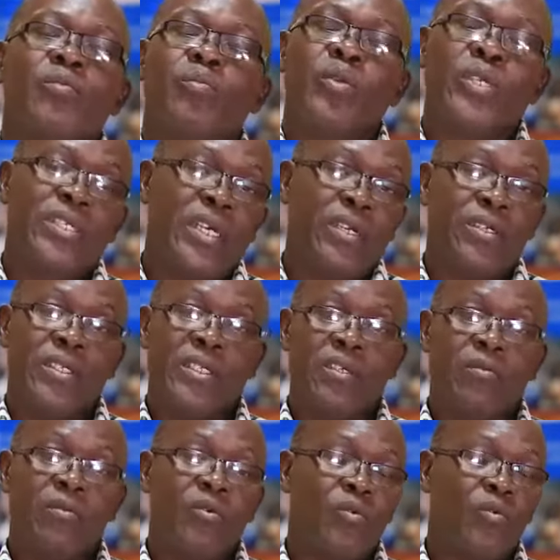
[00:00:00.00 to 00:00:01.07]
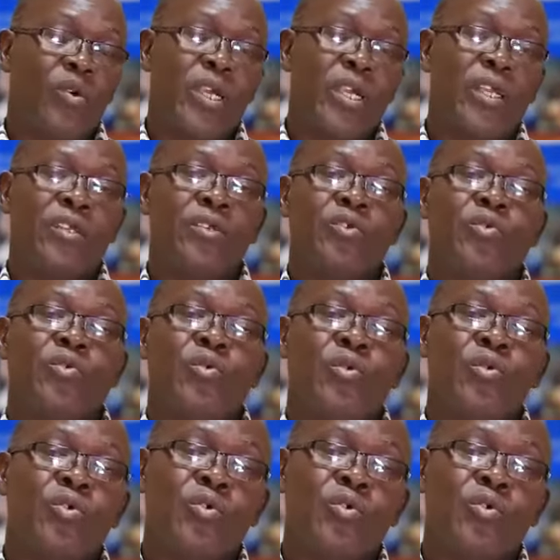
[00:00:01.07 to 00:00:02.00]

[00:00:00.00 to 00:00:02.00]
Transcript: plagiarism, where you